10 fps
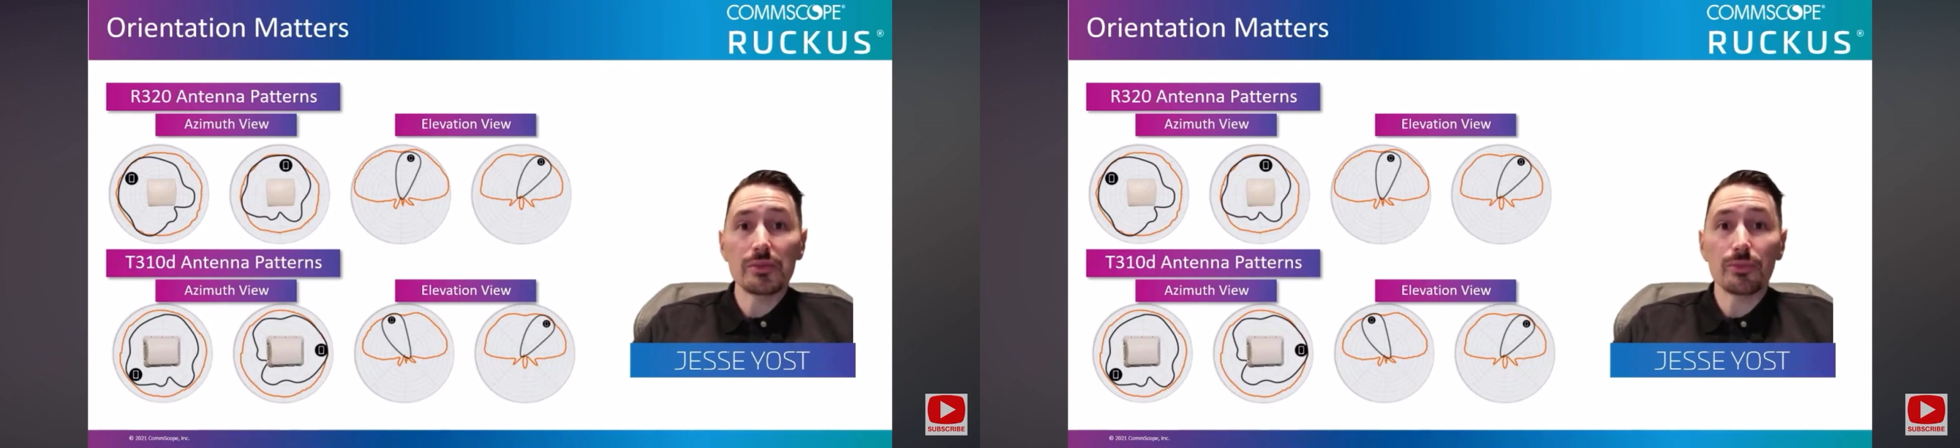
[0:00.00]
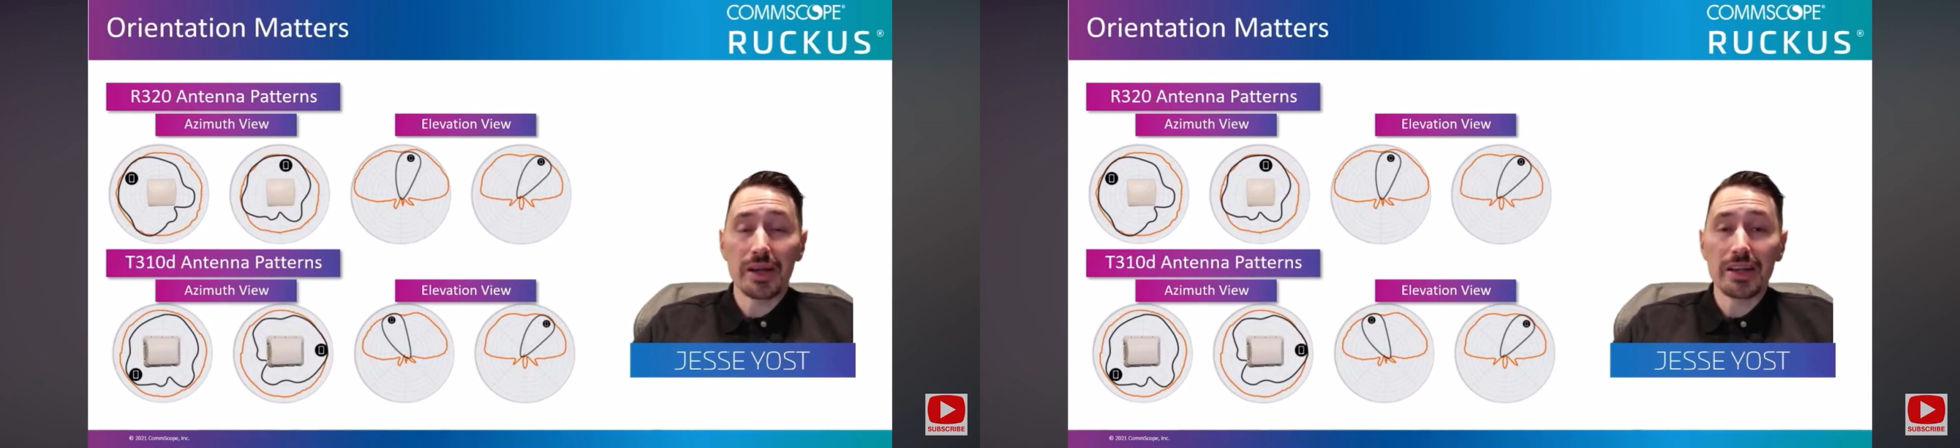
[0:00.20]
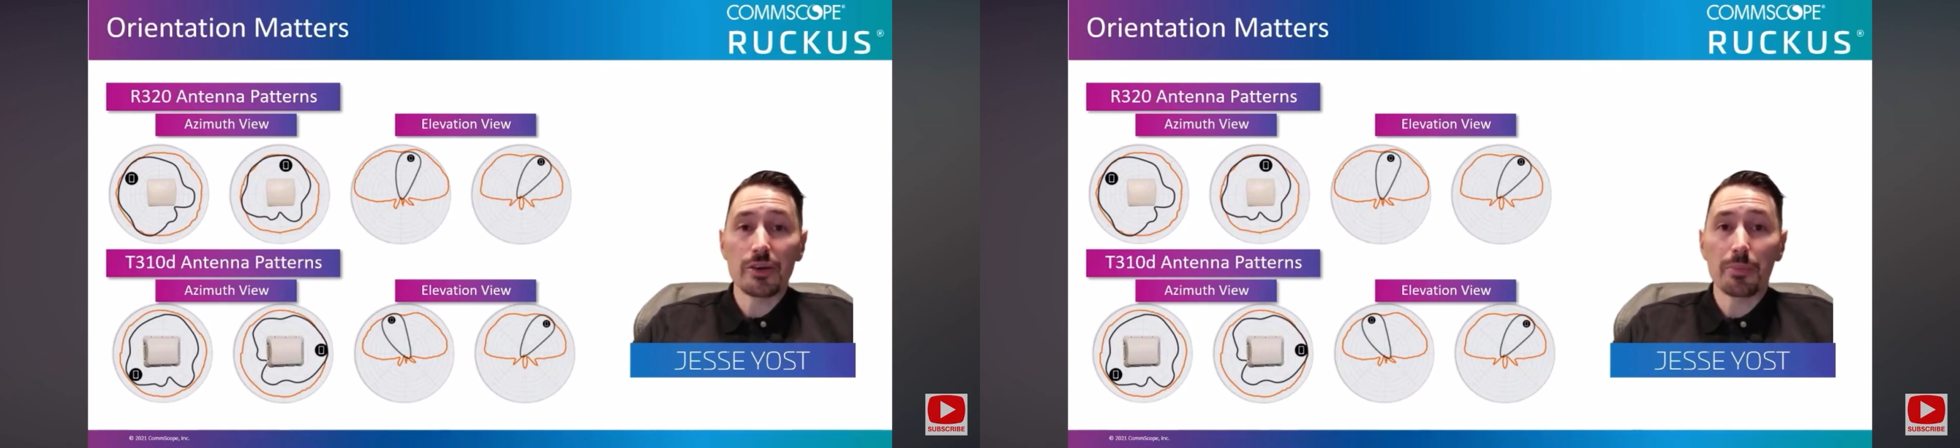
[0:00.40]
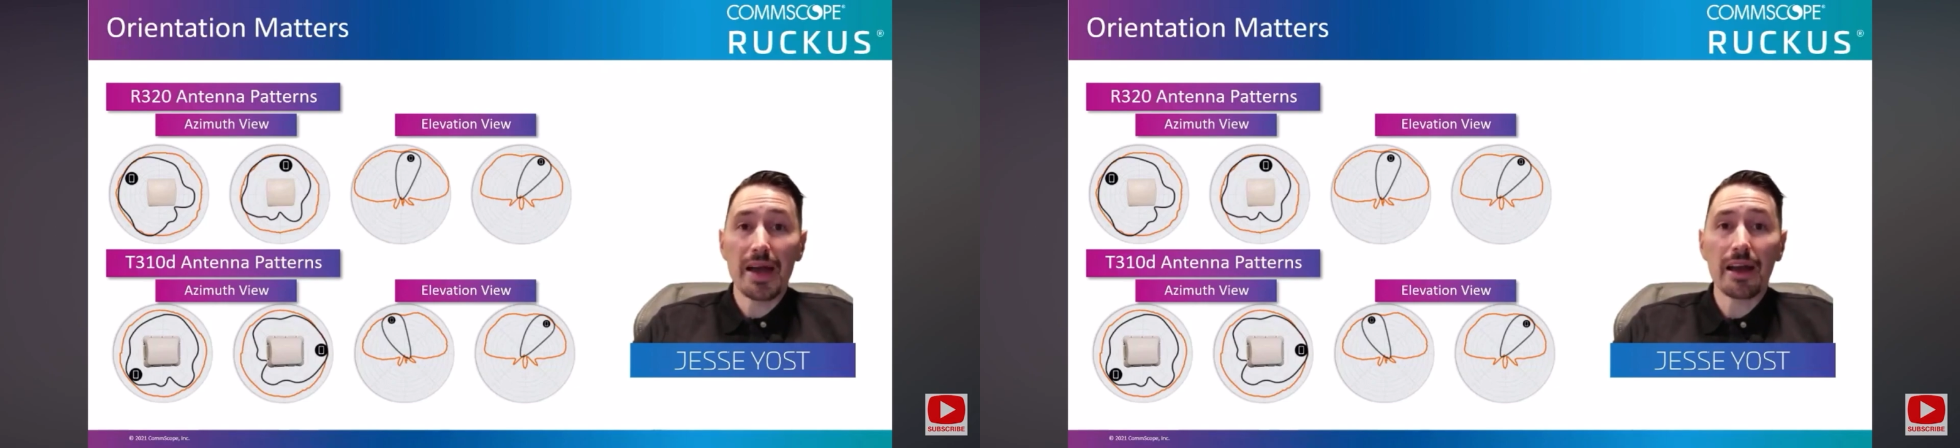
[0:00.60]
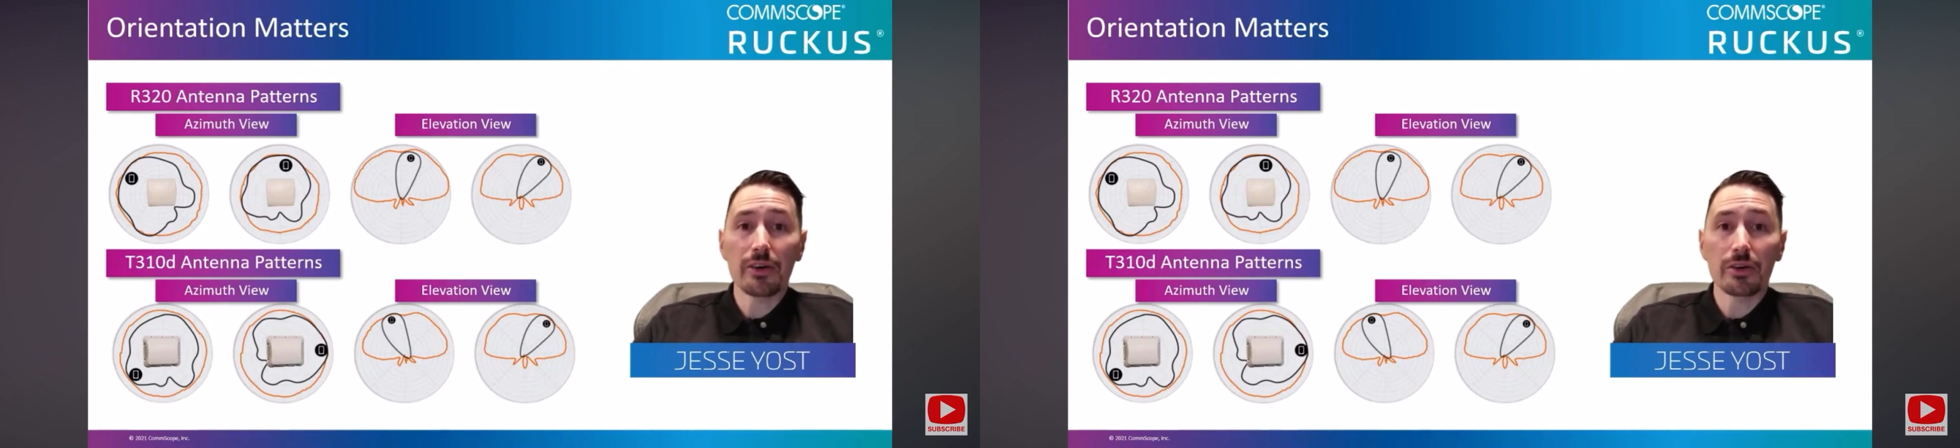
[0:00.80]
radio
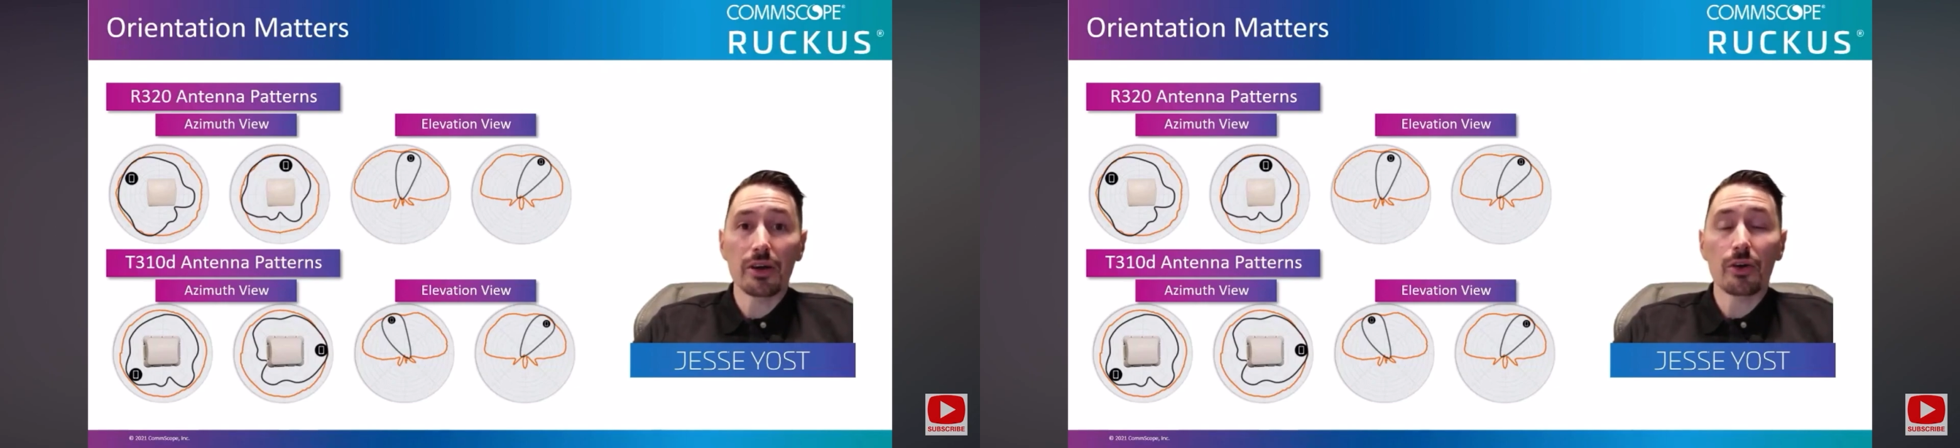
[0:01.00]
pattern